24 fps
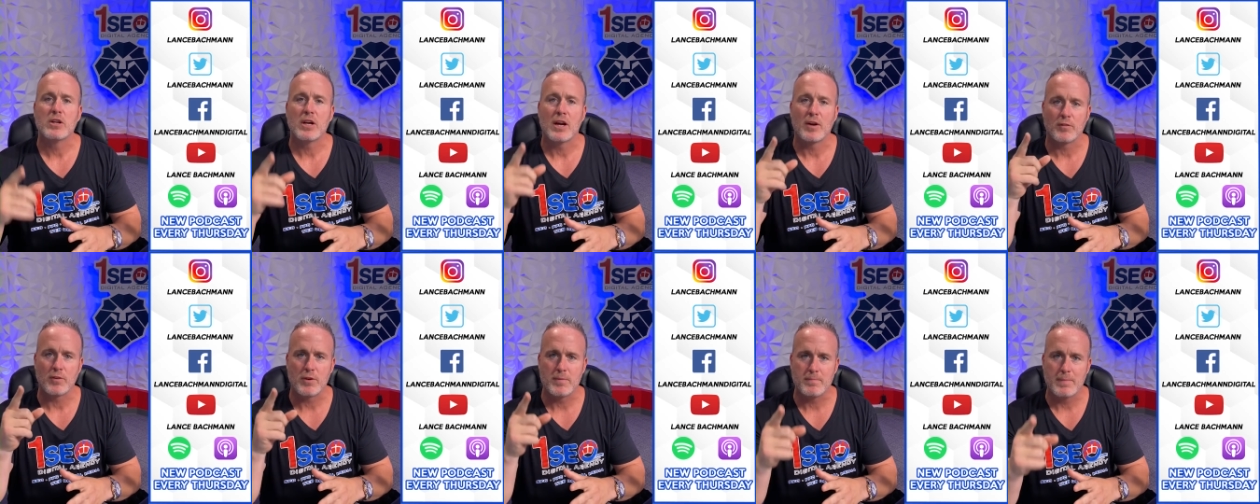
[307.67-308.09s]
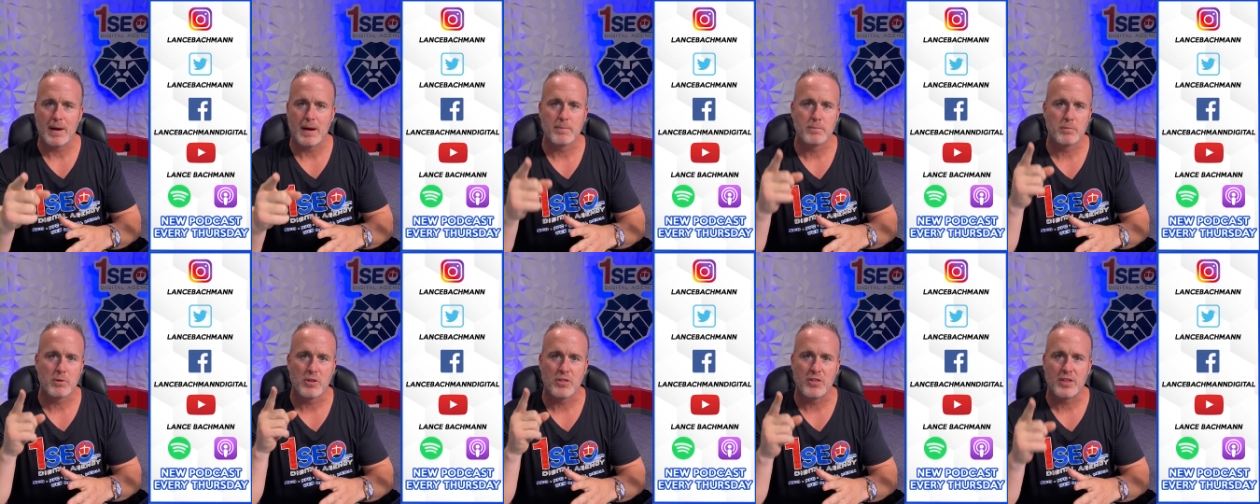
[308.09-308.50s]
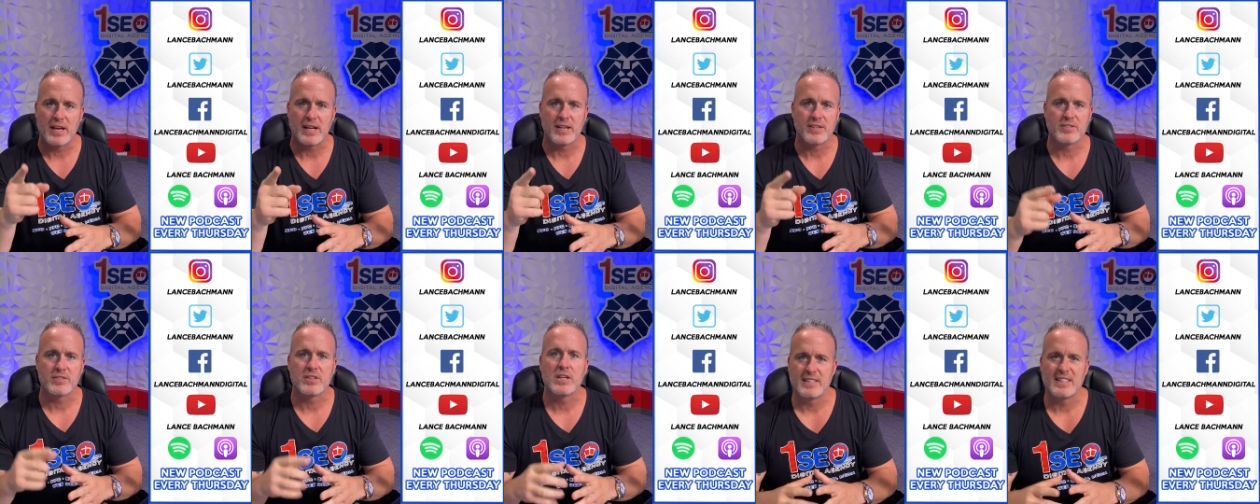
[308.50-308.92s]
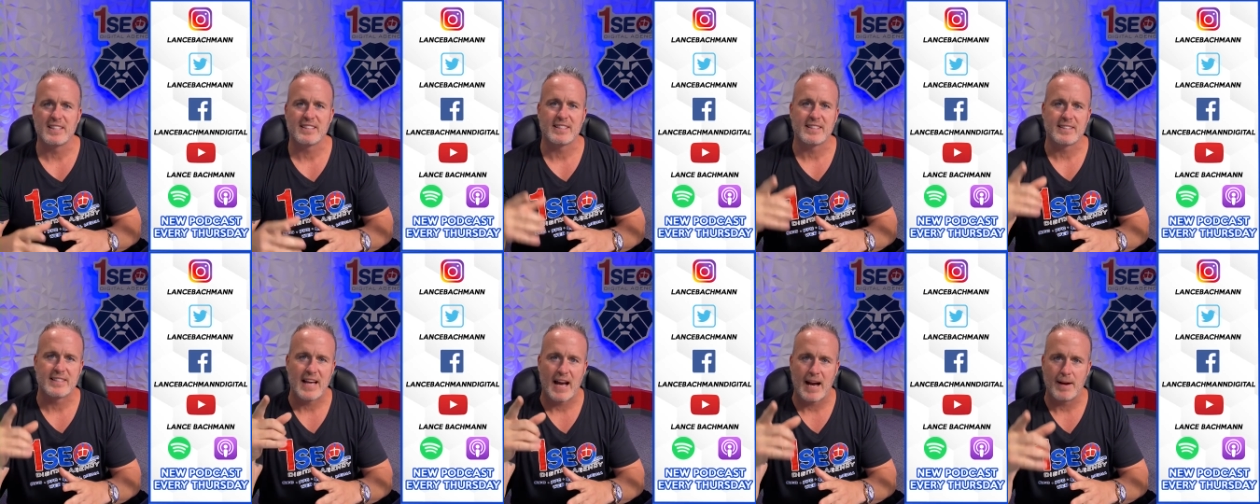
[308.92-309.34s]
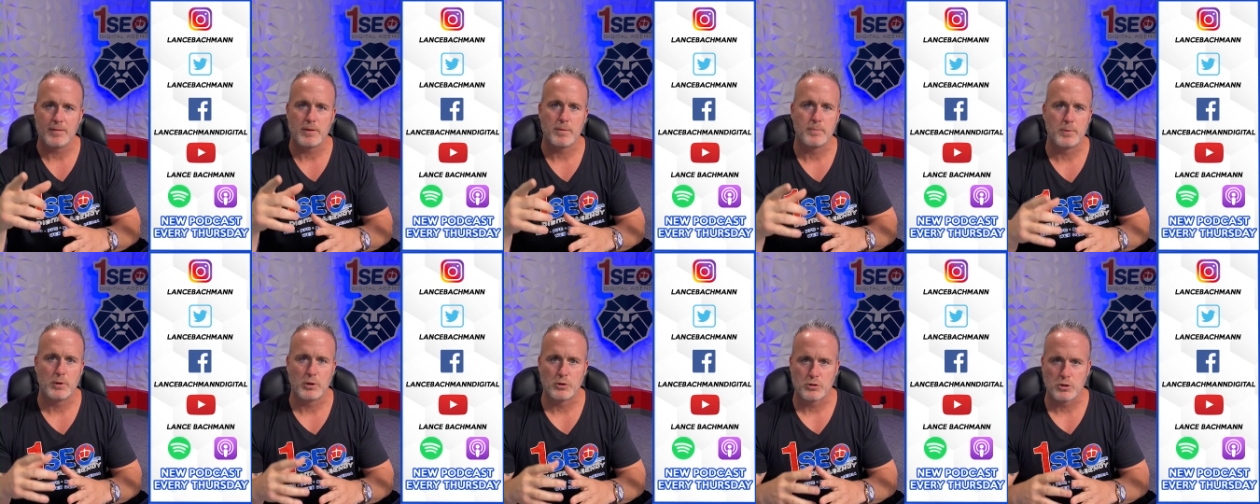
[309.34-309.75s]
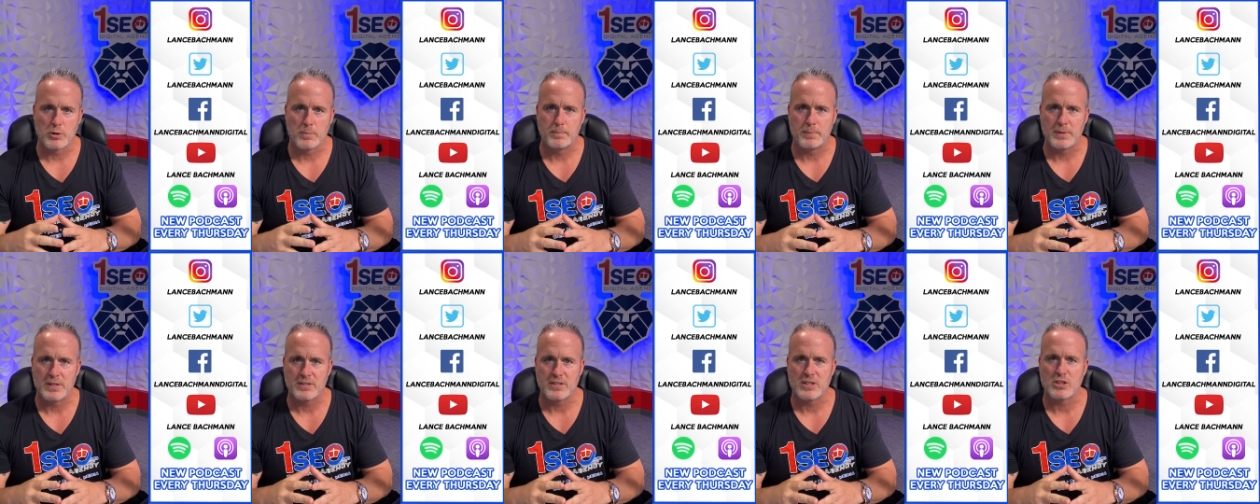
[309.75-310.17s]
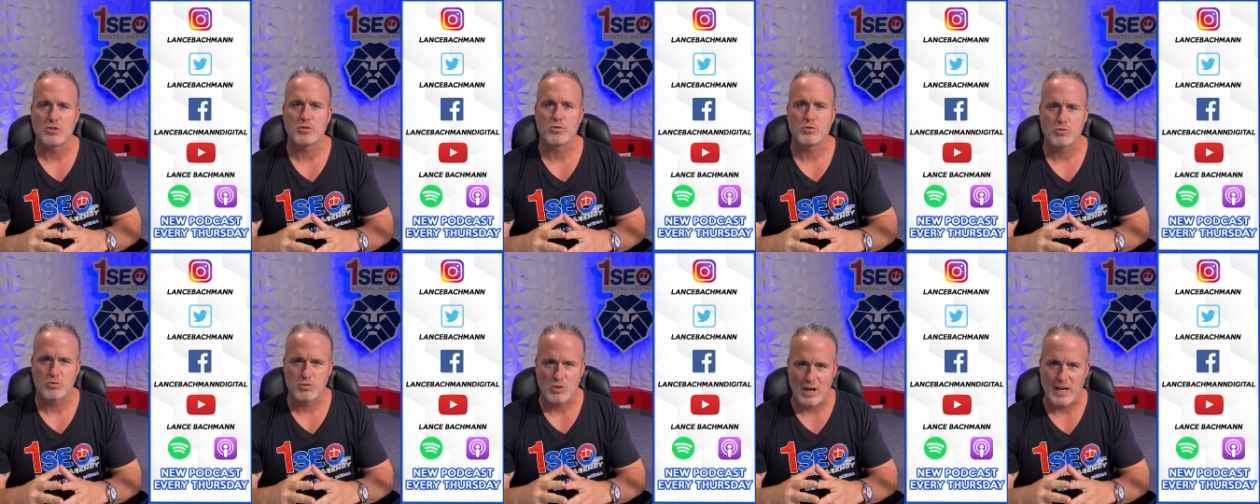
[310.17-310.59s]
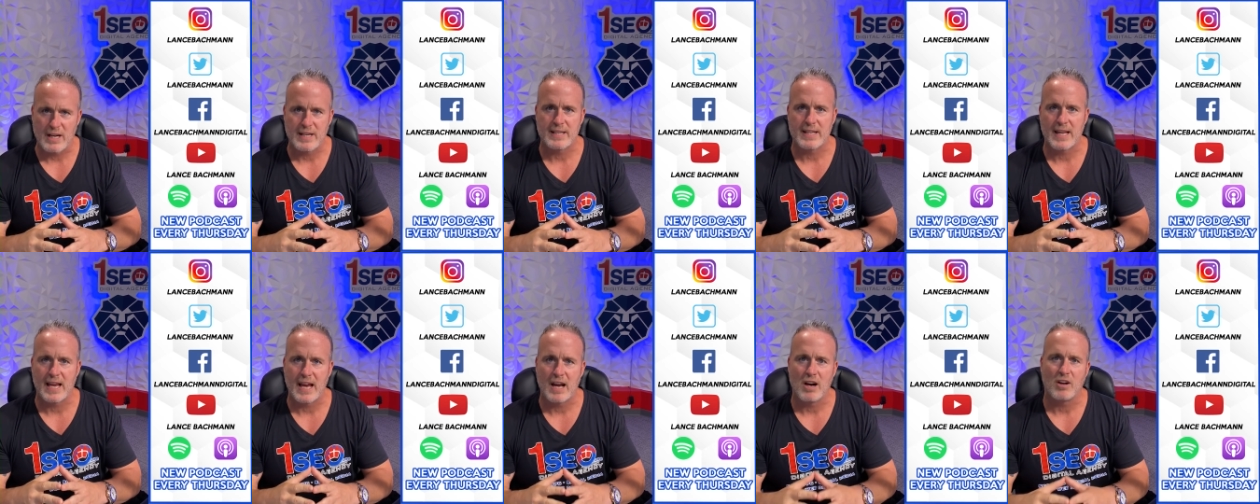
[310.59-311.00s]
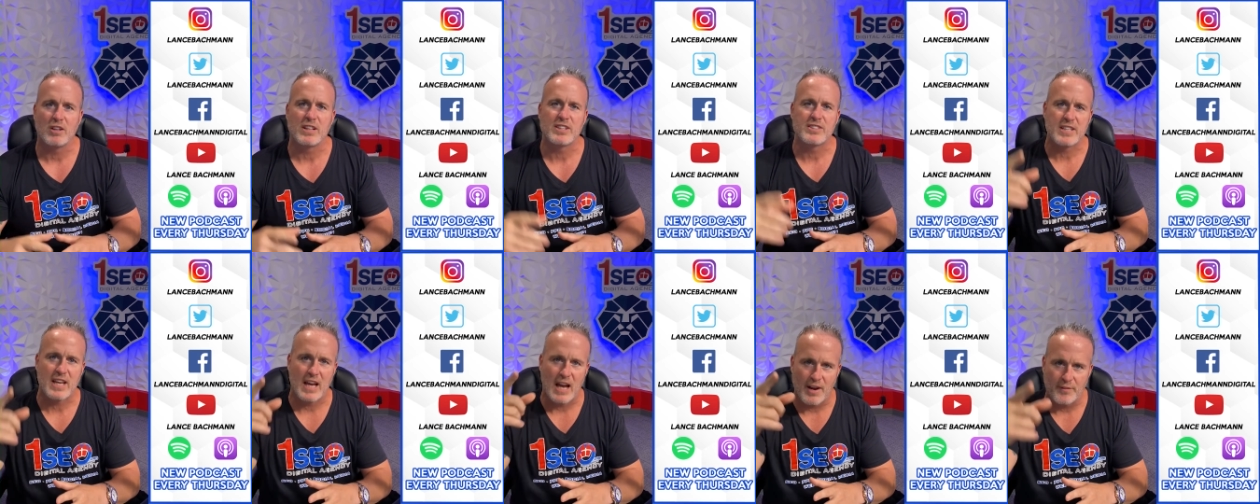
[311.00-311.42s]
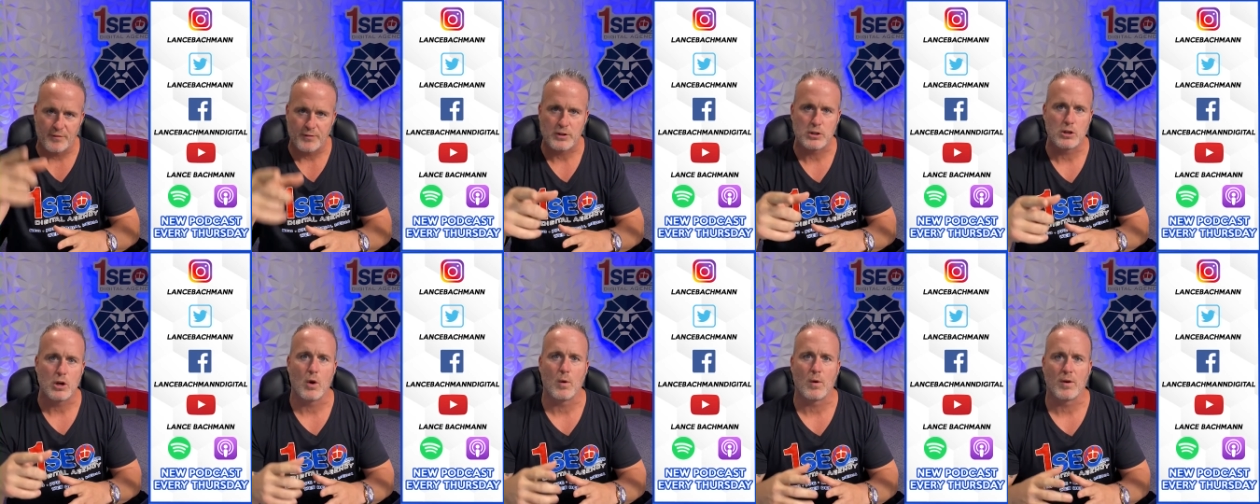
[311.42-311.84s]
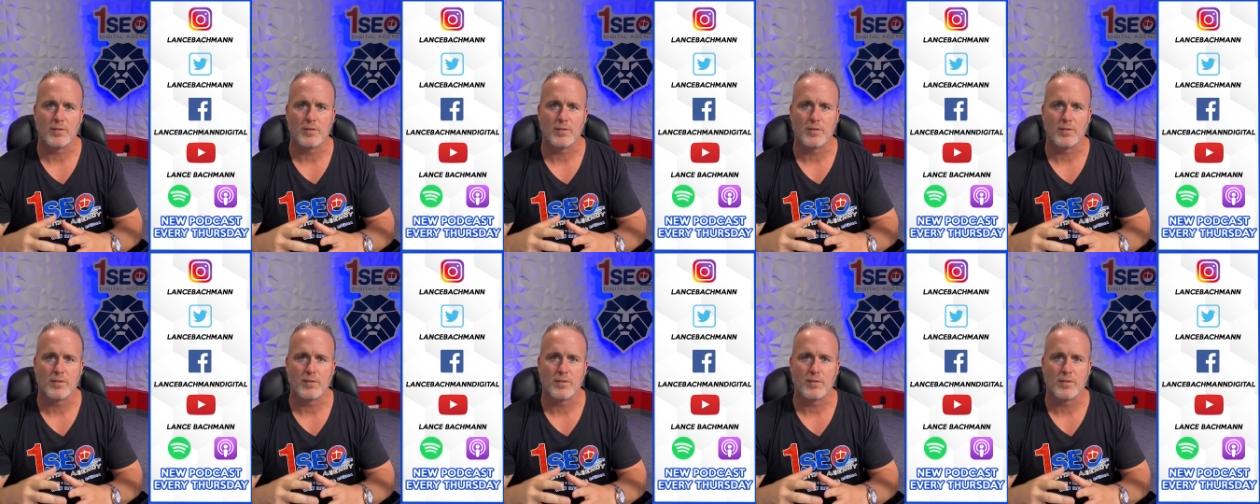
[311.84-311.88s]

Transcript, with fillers: And remember this, this is the time to build your business right now. Let's effing go,